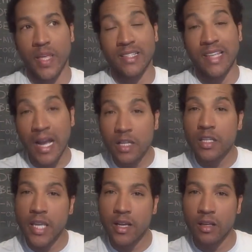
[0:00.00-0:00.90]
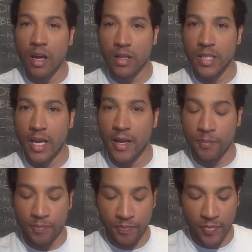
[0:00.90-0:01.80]
that's not going to take a long
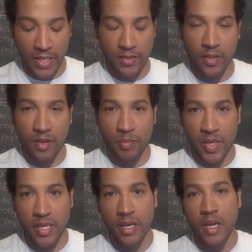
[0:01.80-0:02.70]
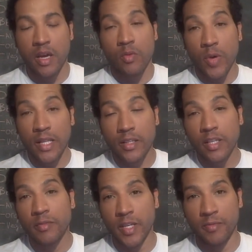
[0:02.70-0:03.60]
time, that's going to be
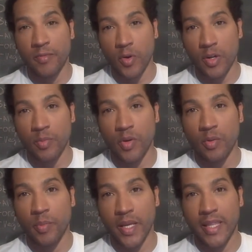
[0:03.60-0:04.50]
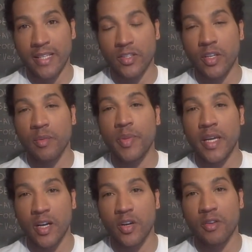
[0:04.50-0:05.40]
relatively affordable, but that's going to
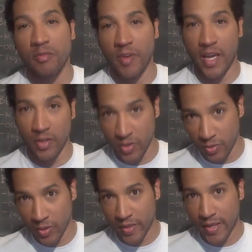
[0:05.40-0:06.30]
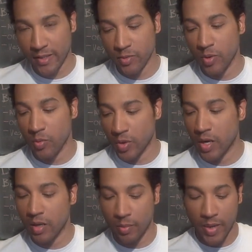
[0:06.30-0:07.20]
be a good value, and that's what we're
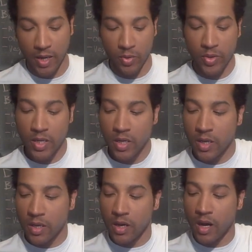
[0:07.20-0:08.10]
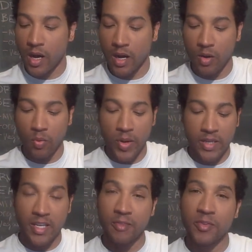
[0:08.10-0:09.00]
all about. We
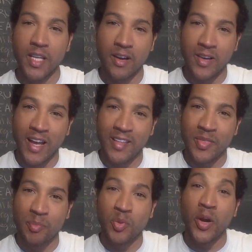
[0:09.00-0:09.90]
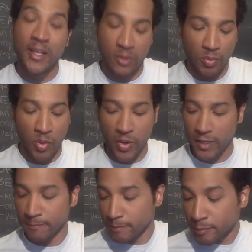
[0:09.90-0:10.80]
definitely are not the price
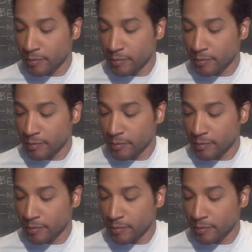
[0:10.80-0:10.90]
point